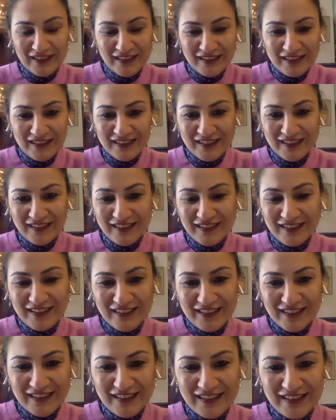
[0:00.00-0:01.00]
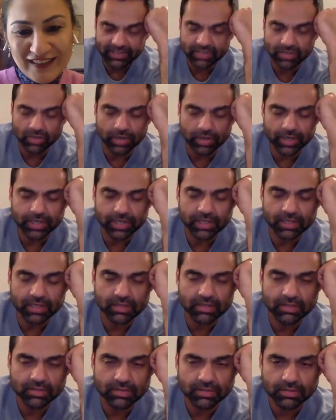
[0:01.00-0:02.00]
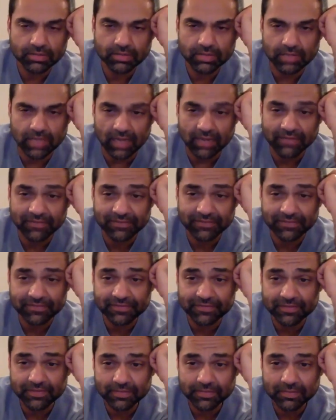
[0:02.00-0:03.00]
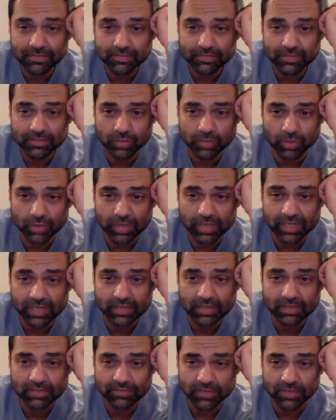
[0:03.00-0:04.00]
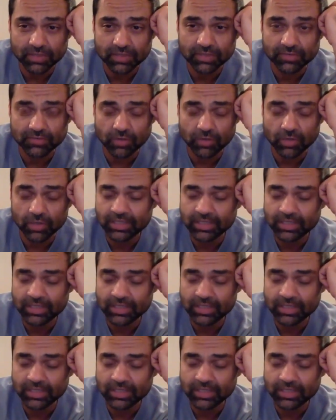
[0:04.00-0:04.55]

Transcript: Well, one, I love historical stuff and stories, first of all.